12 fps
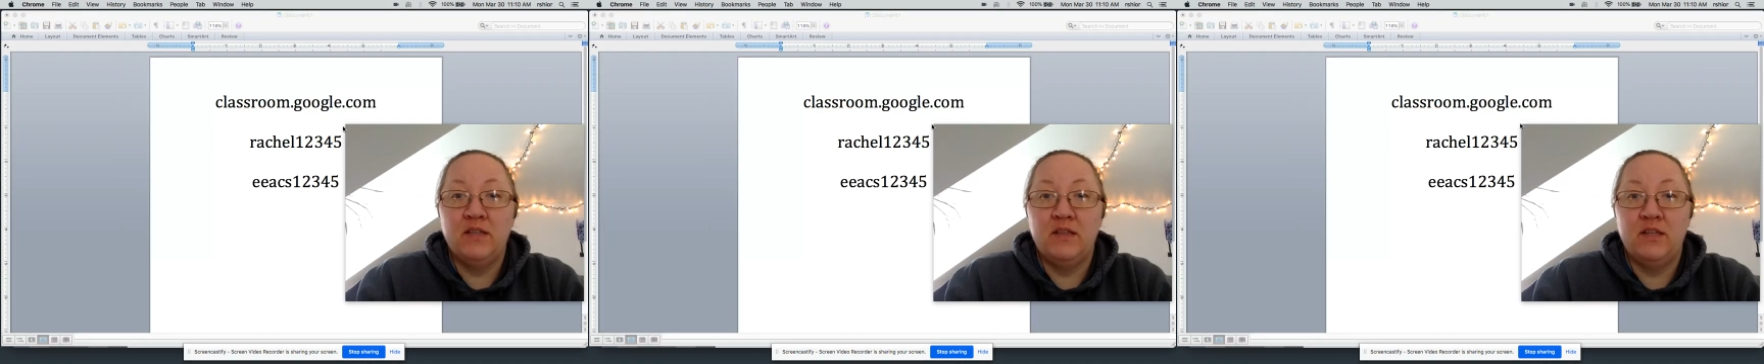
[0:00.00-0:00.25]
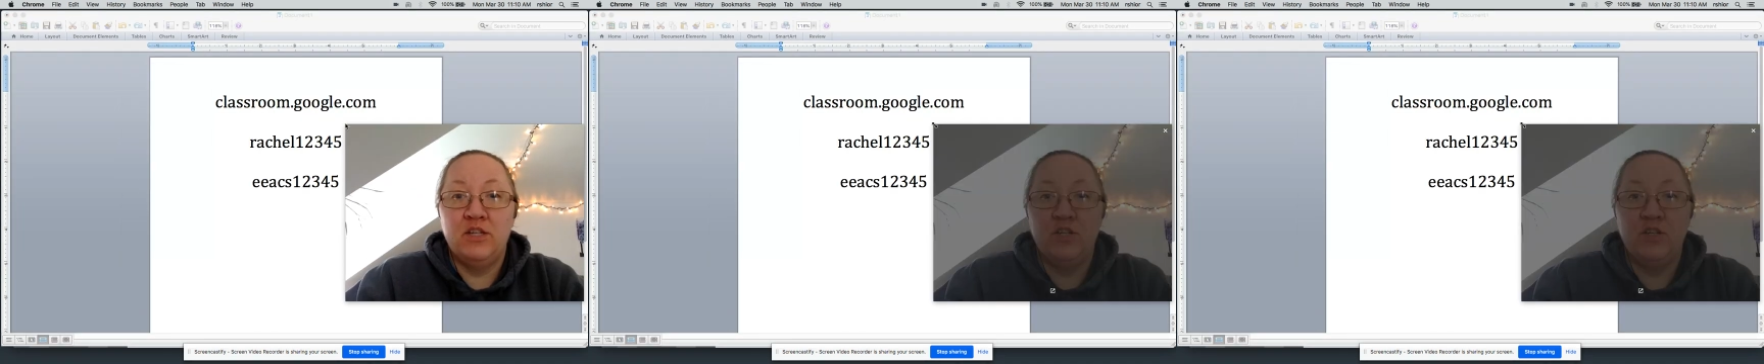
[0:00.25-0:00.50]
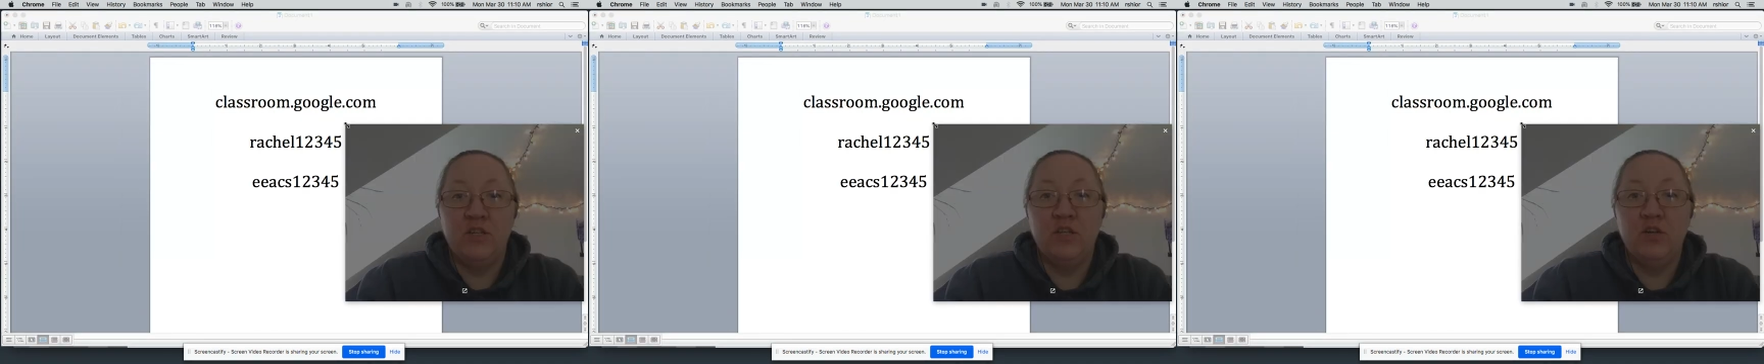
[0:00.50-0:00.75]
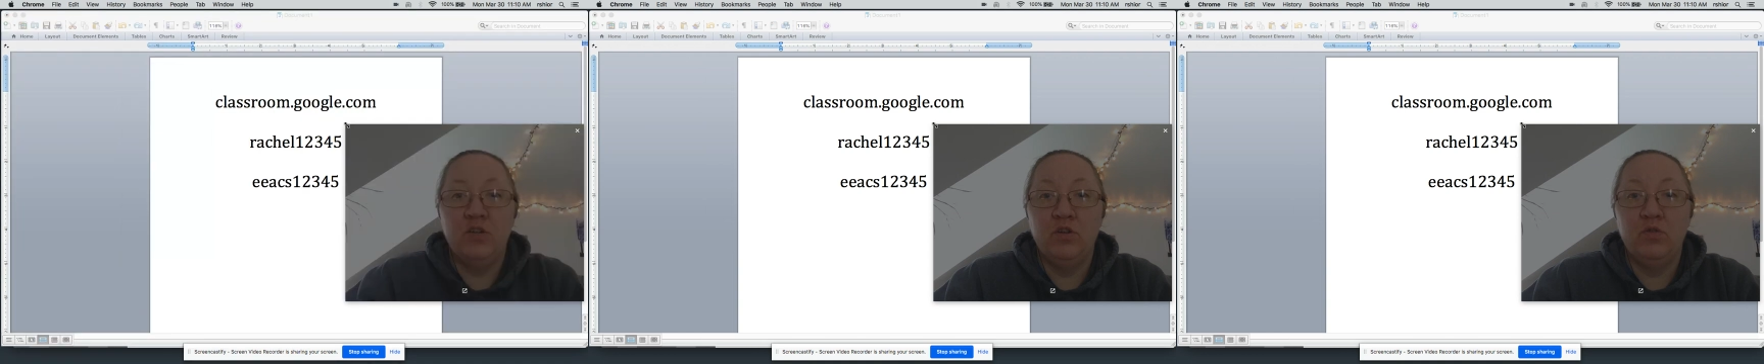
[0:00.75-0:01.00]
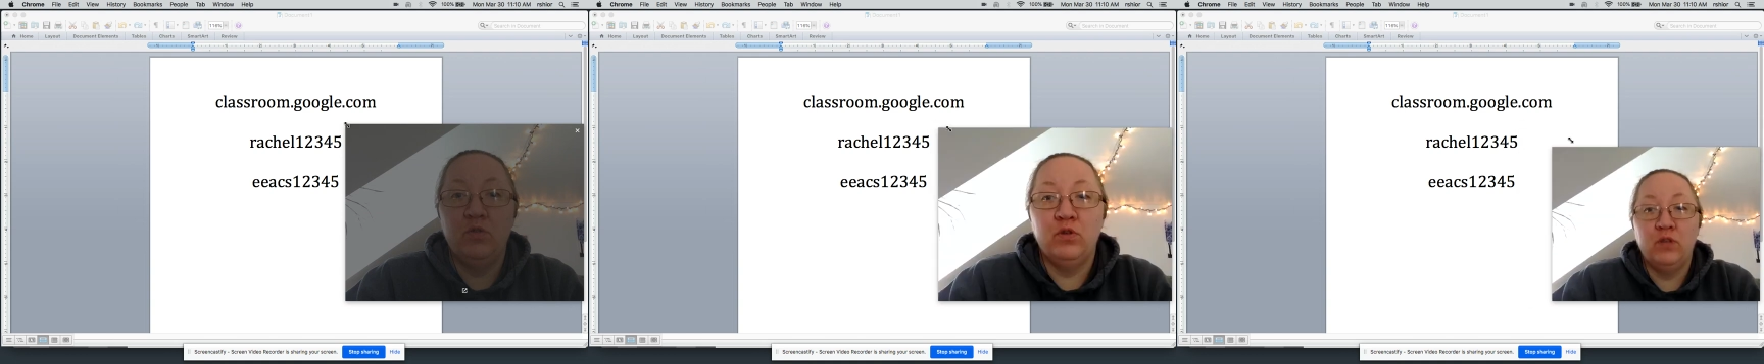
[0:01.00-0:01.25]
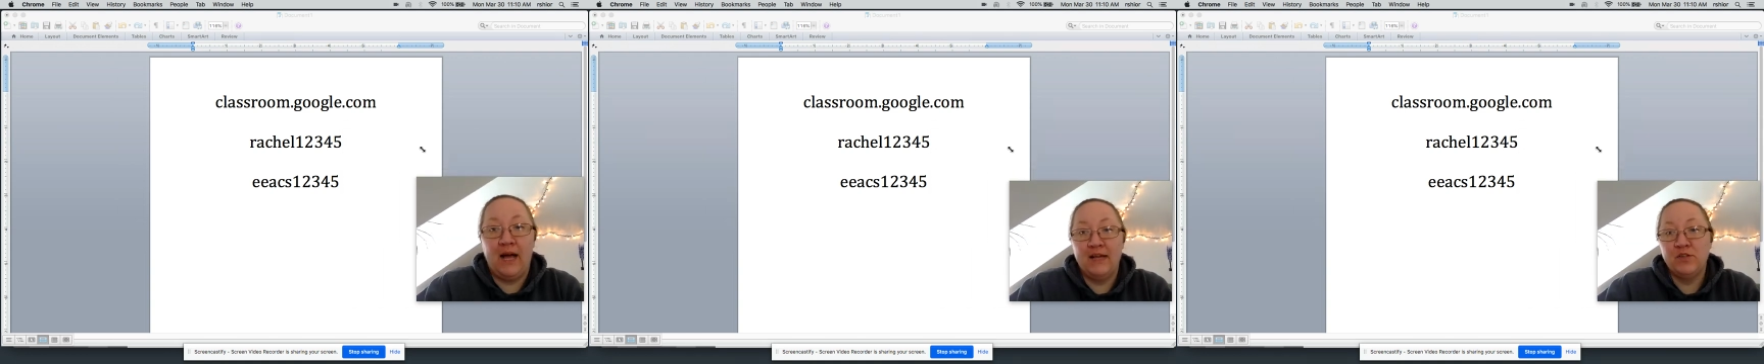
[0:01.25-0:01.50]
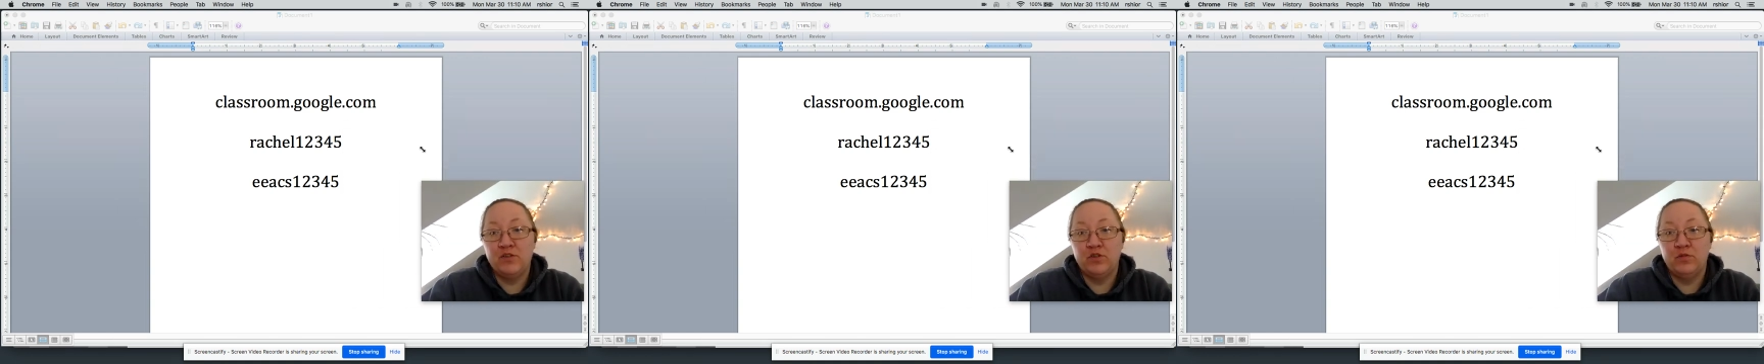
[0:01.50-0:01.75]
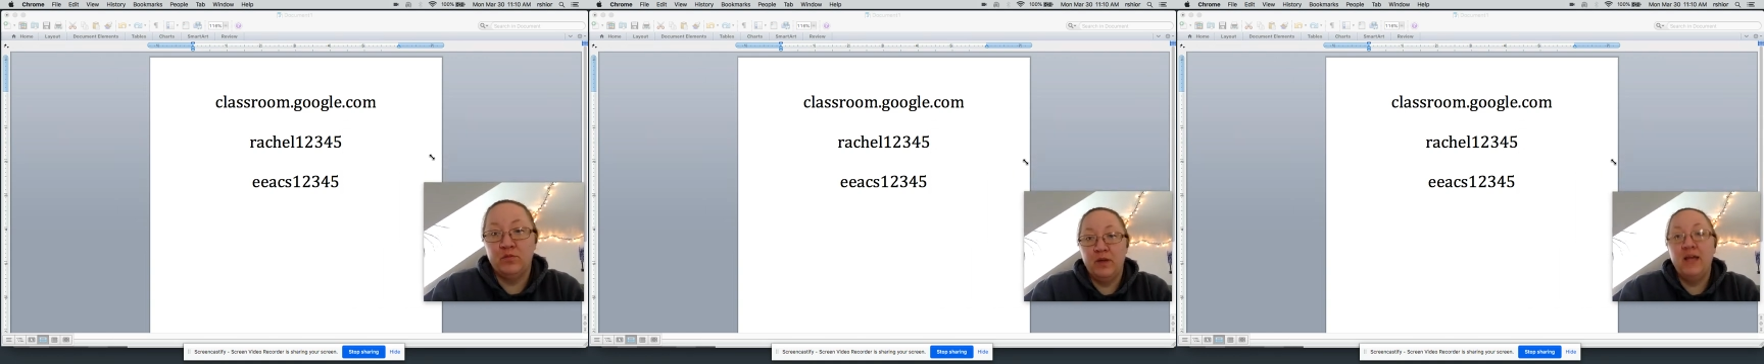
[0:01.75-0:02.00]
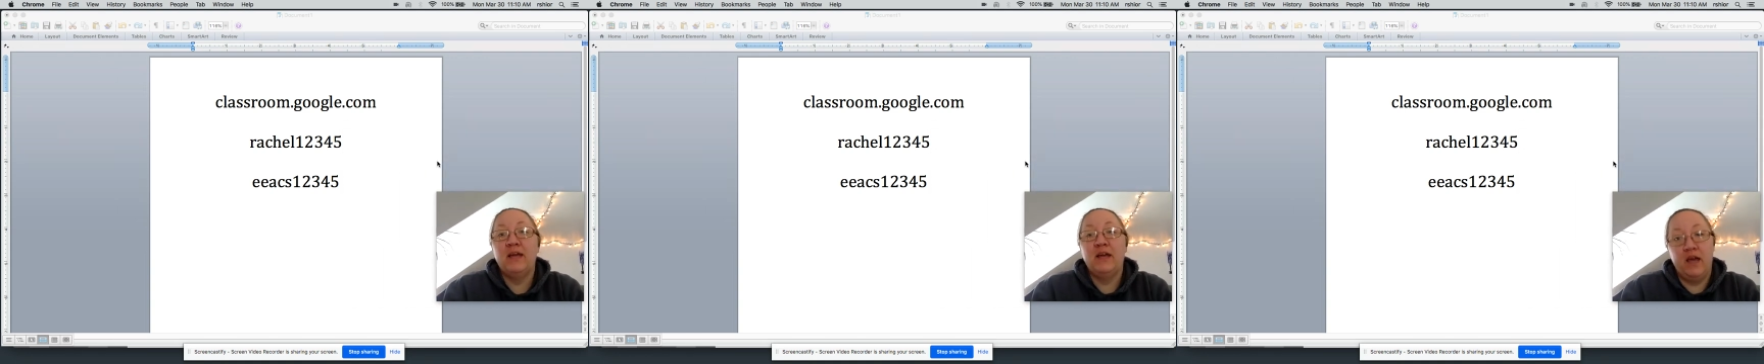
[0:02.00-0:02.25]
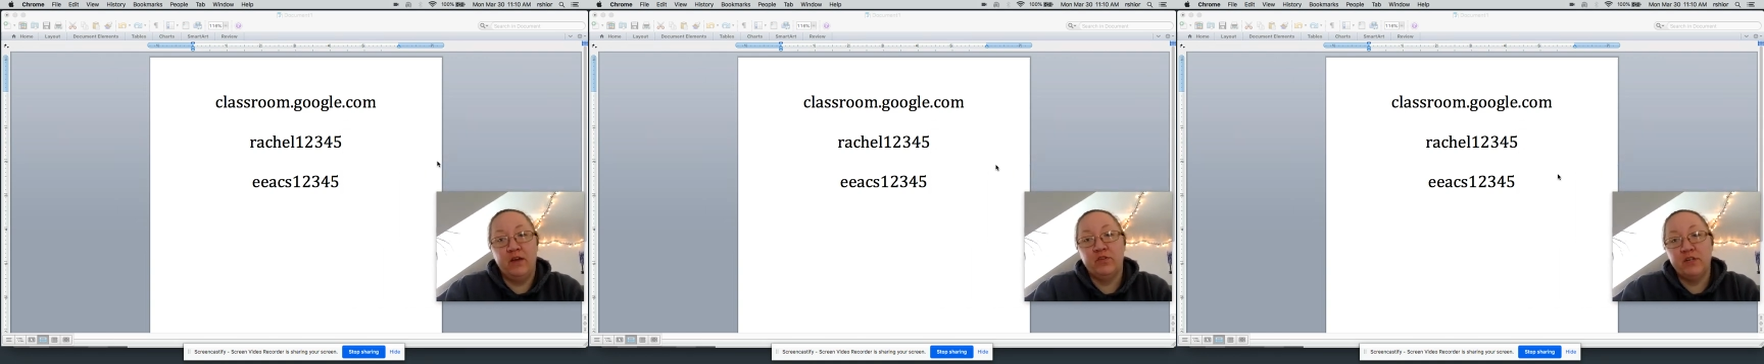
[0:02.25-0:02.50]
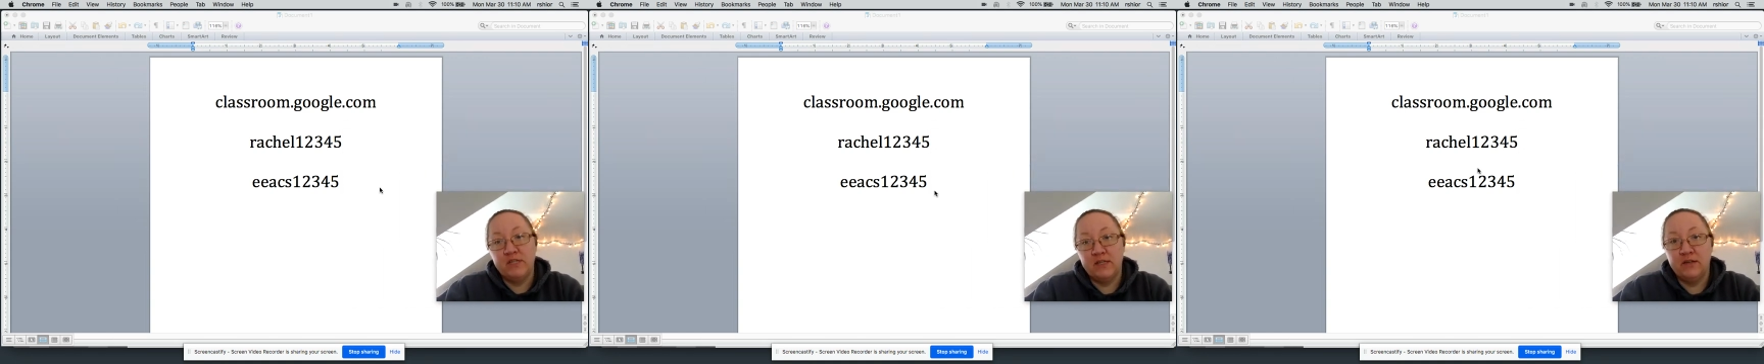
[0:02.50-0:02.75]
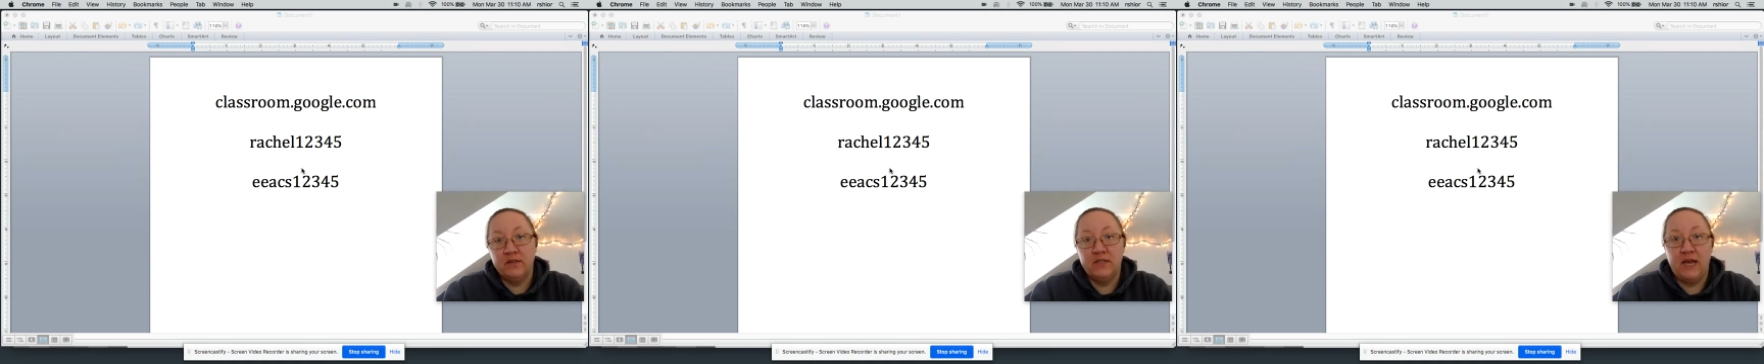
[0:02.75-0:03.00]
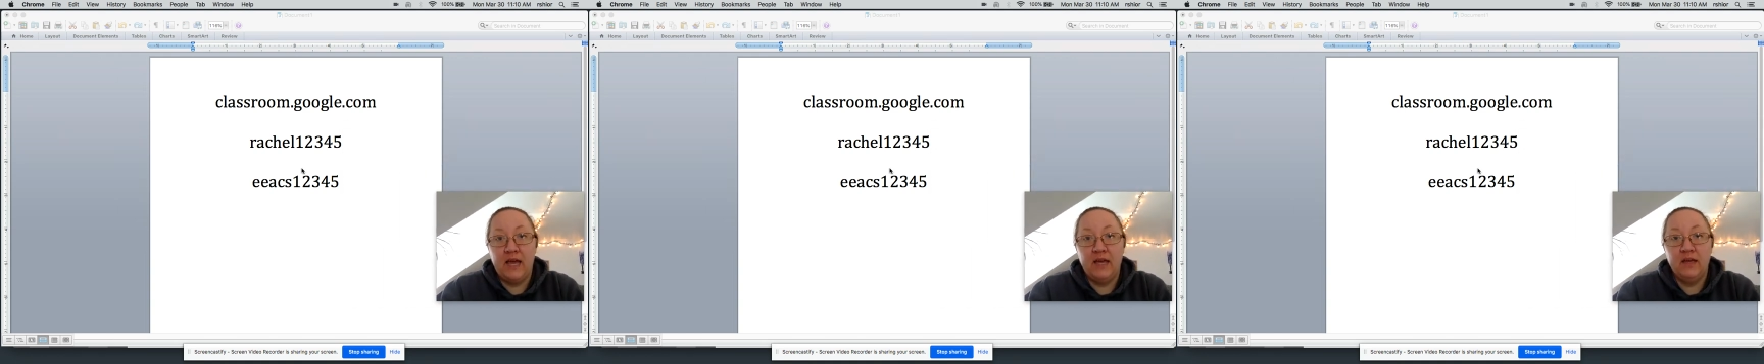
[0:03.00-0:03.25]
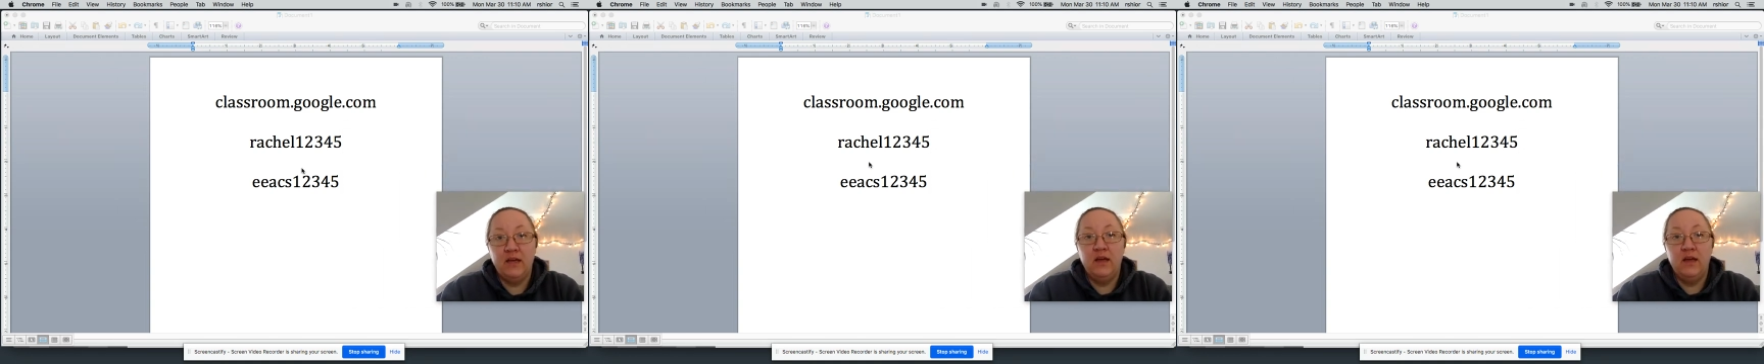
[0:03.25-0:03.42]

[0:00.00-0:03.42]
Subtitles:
that you need to go to Google Classroom every single day.